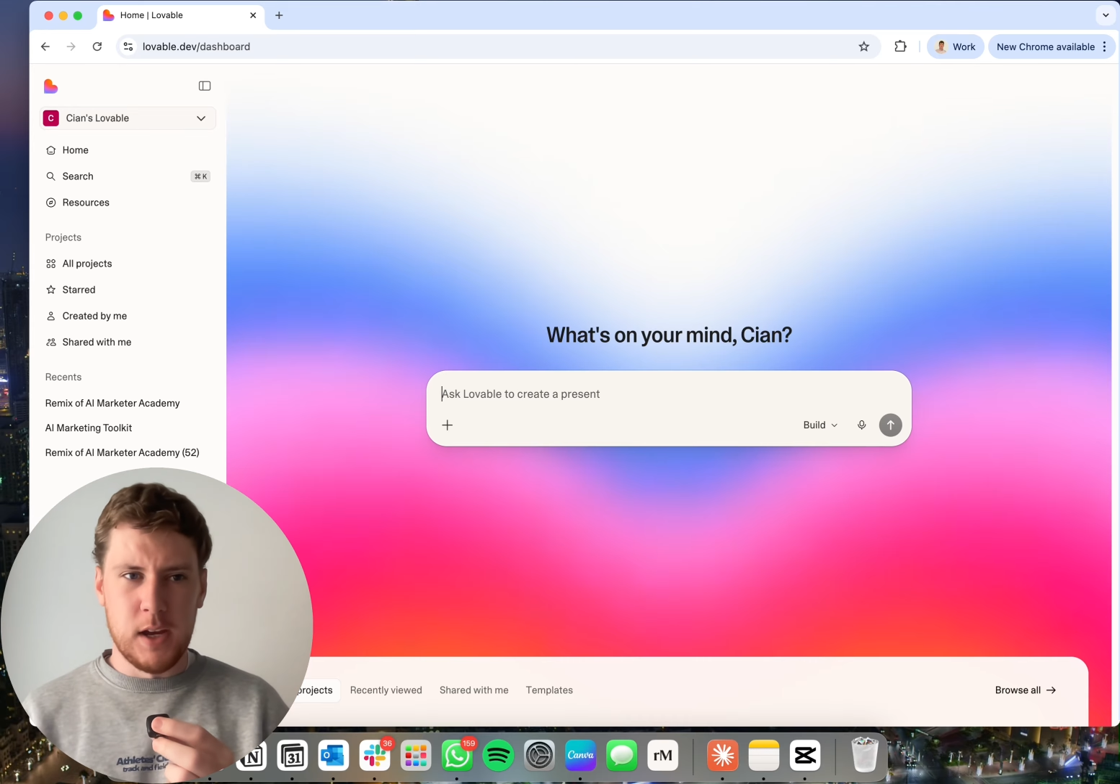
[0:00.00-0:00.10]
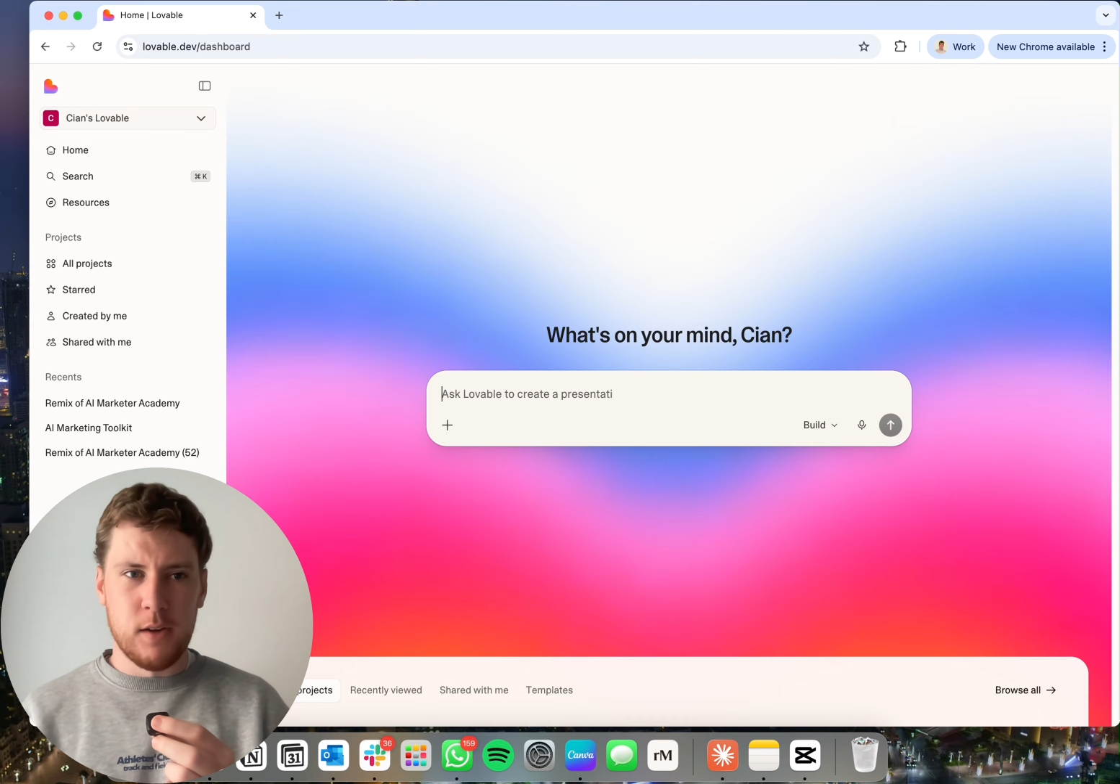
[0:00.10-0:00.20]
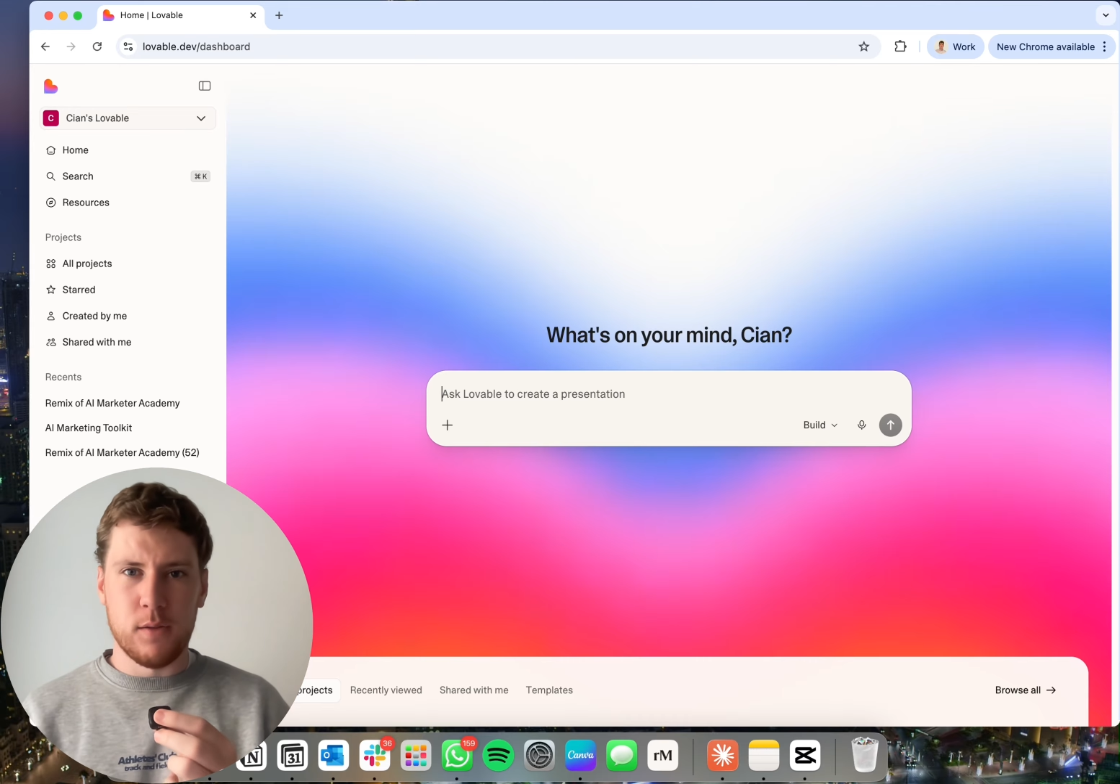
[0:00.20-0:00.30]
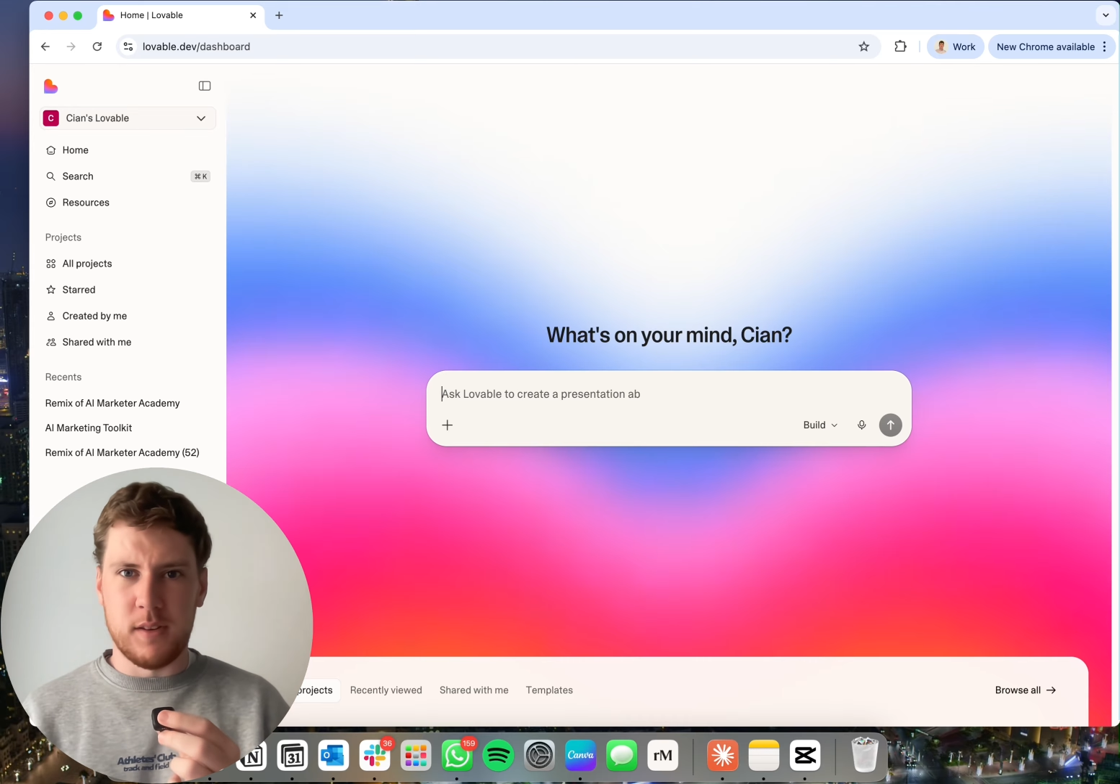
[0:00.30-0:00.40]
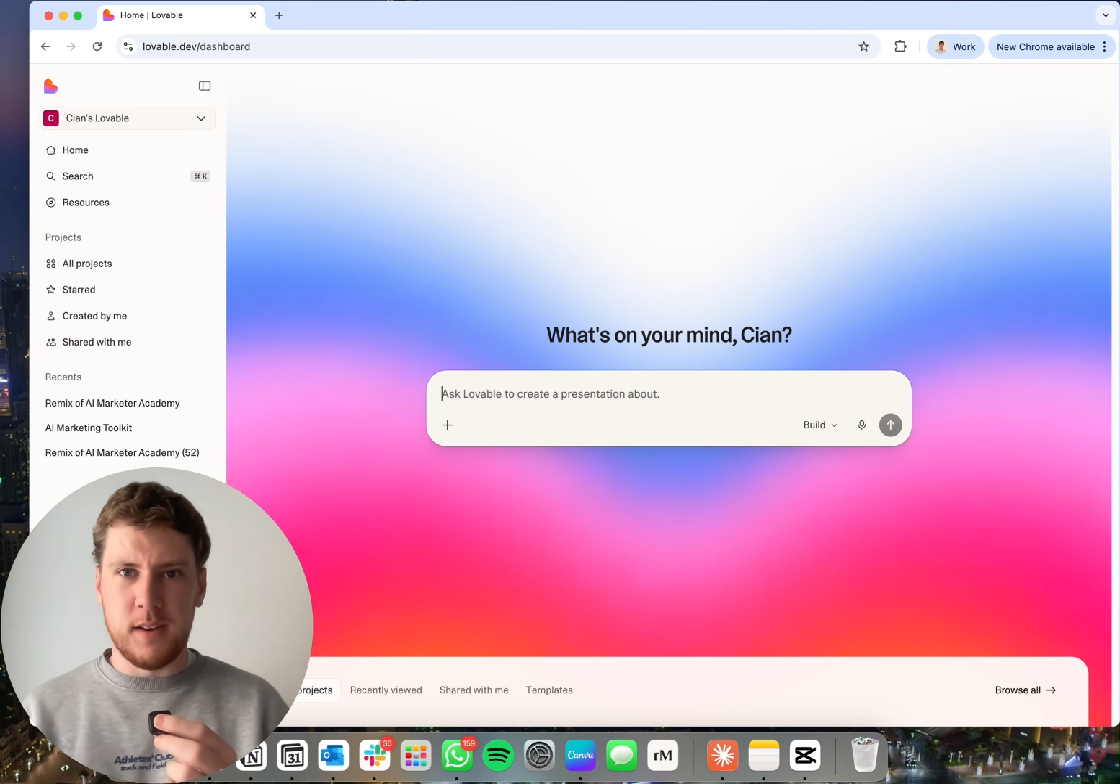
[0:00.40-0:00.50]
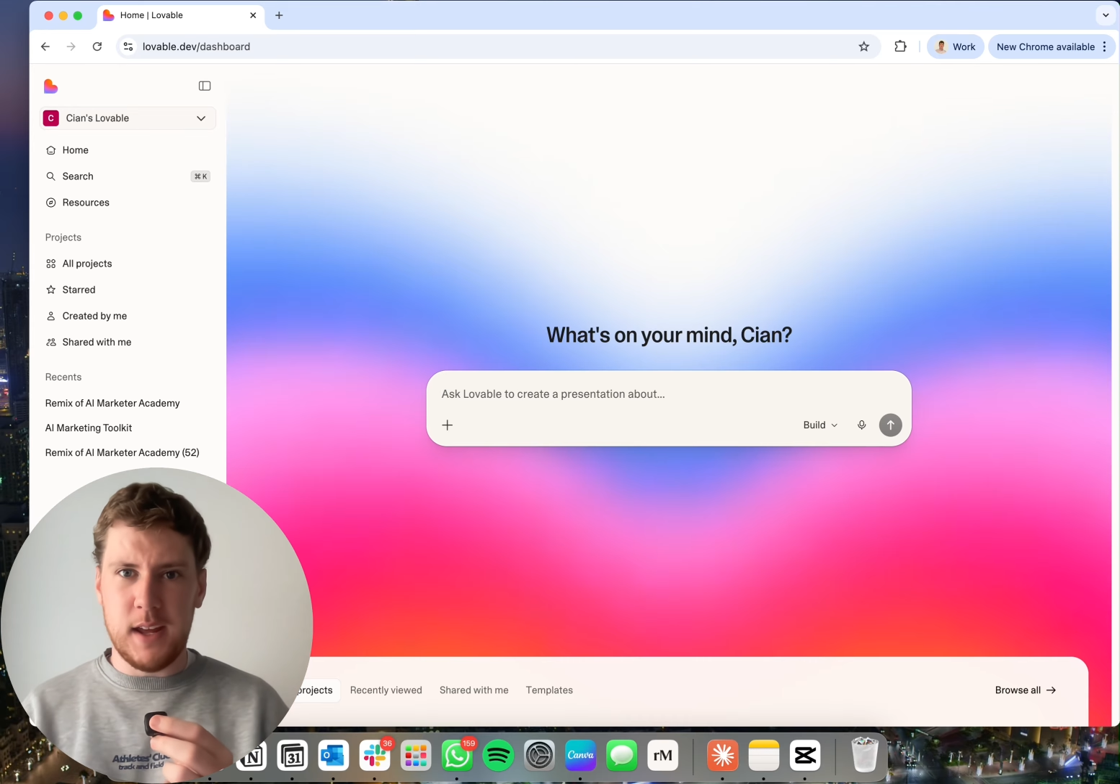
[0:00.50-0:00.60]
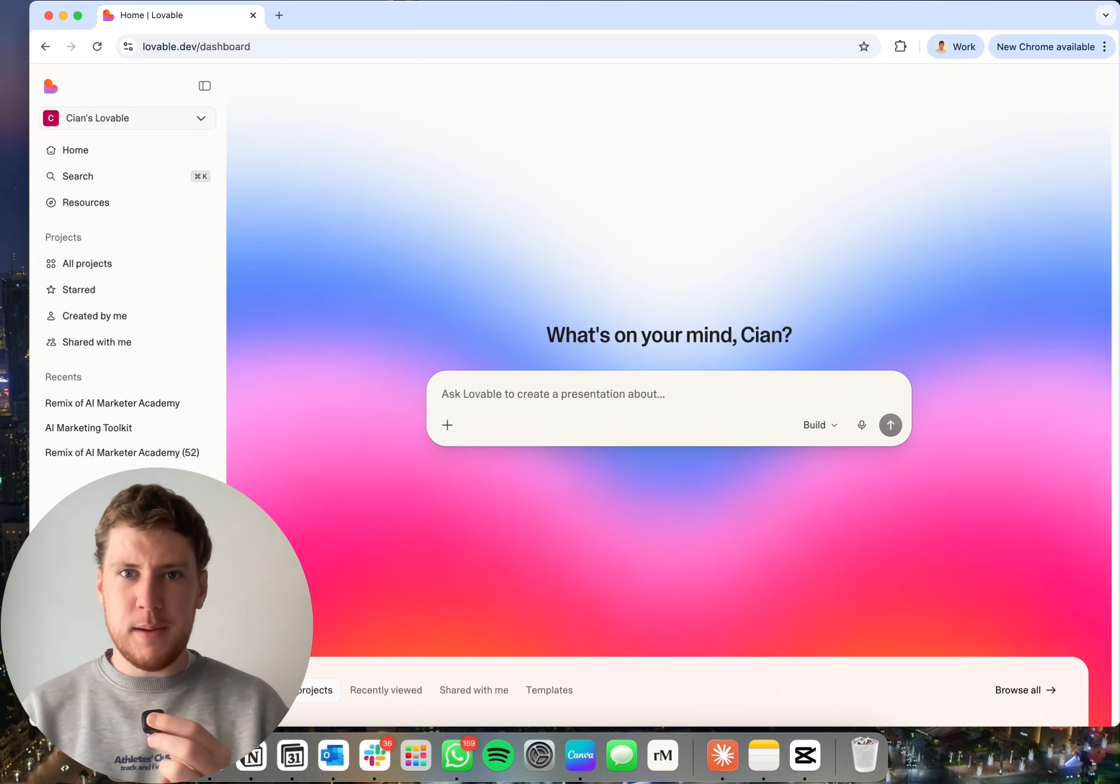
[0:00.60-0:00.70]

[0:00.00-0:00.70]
So today I'm